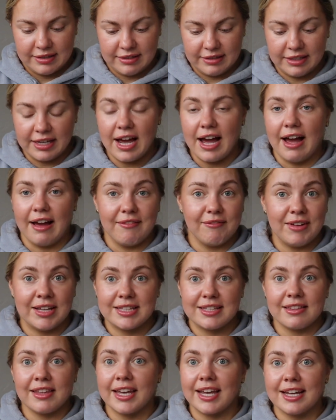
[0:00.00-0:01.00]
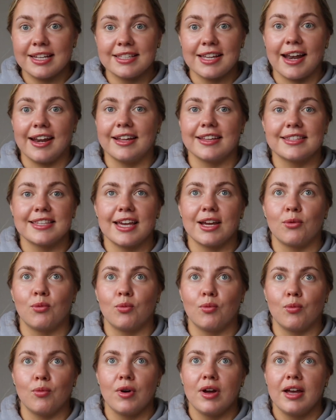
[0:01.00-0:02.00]
yeah, it's like I said, it's like
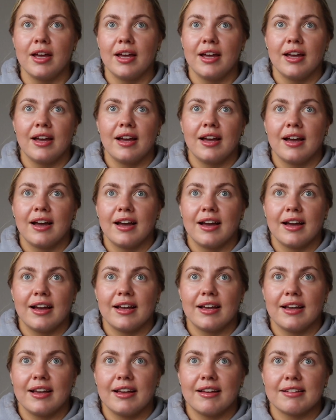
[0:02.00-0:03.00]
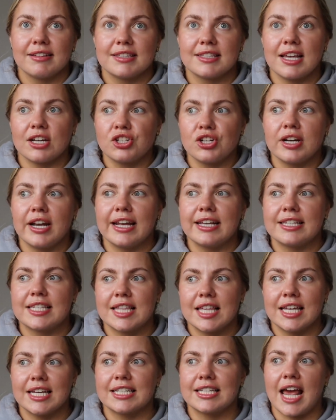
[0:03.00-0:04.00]
such a nice
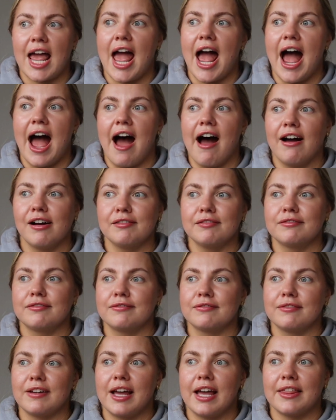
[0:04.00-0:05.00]
thing to have